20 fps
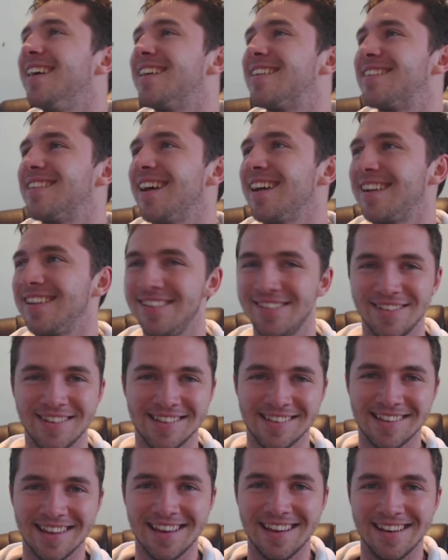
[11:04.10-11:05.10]
a secondary
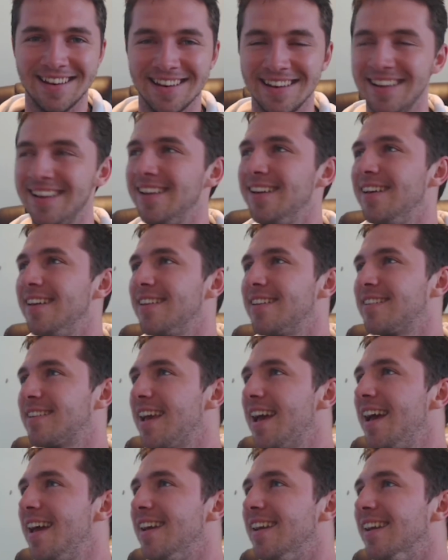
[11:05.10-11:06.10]
skin.
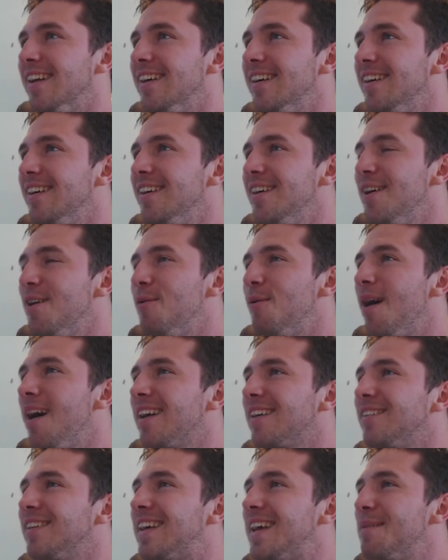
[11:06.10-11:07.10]
Why
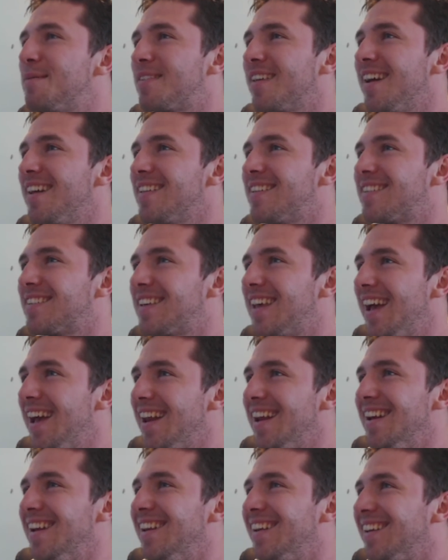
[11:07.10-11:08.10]
do I keep saying
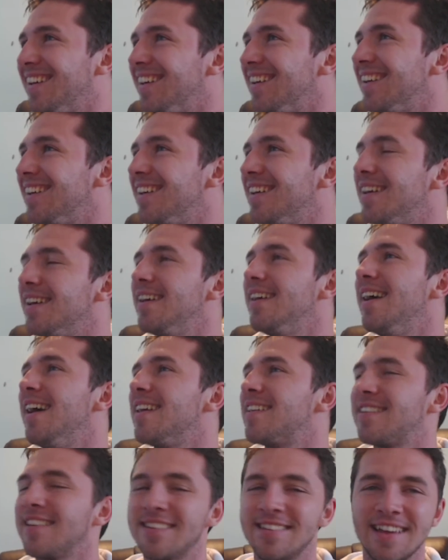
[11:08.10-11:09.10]
skin?
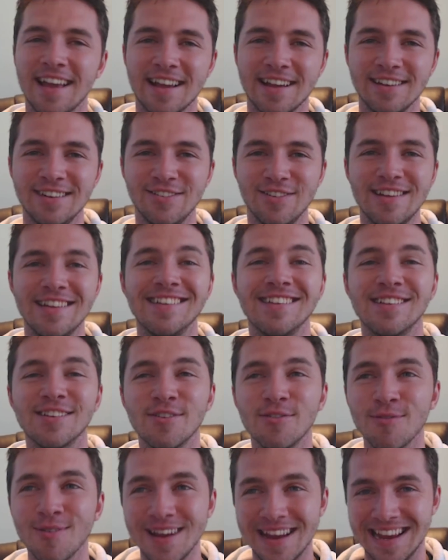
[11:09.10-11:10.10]
It's a secondary
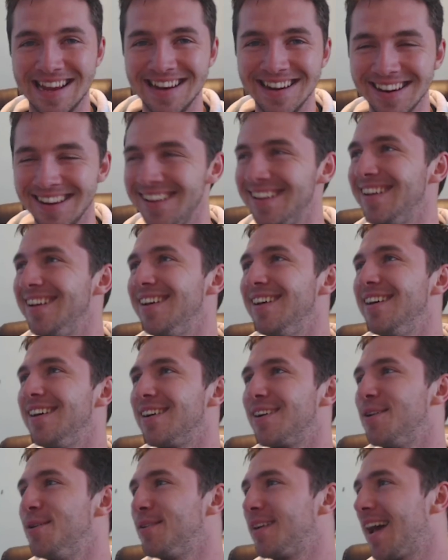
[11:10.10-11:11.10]
screen
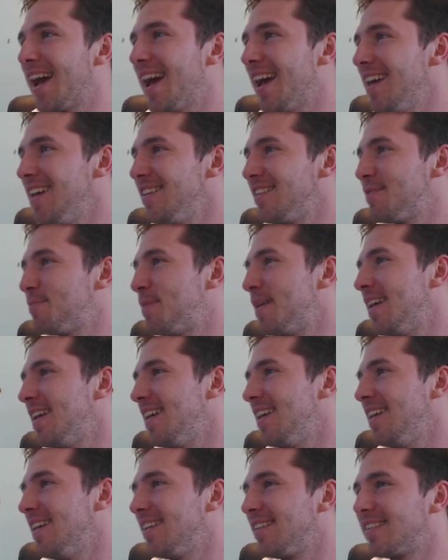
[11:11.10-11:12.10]
called a
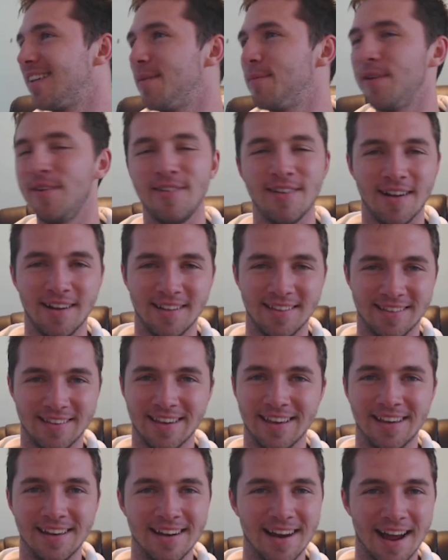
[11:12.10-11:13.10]
HP
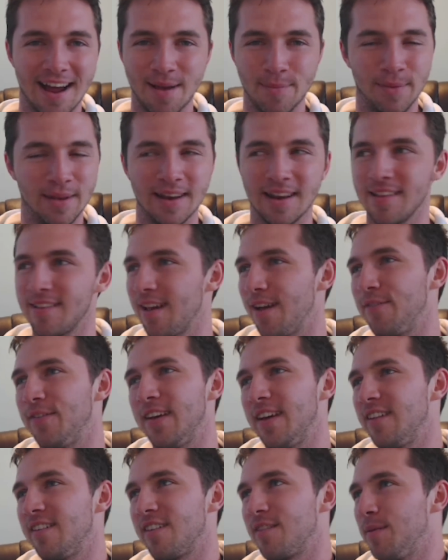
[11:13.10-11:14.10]
W19. I mean, I
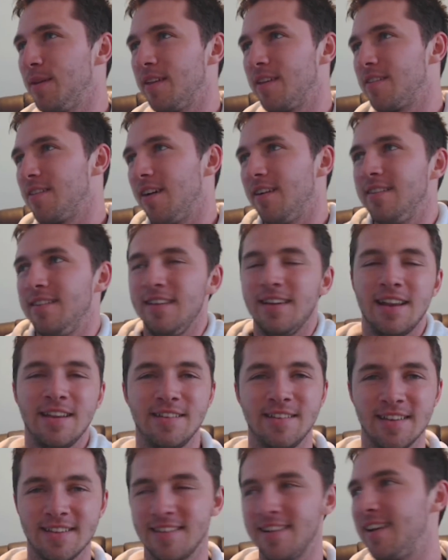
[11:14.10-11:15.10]
think it just means it's 19
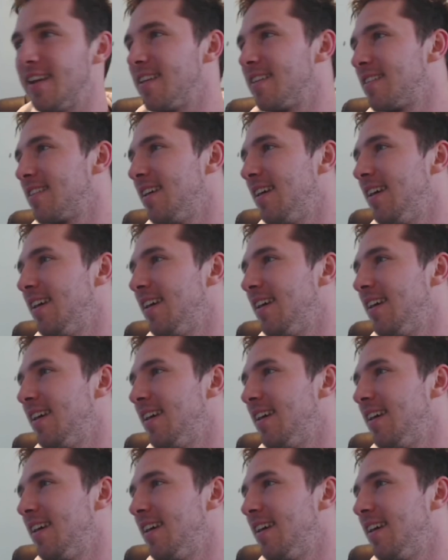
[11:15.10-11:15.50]
inches and it's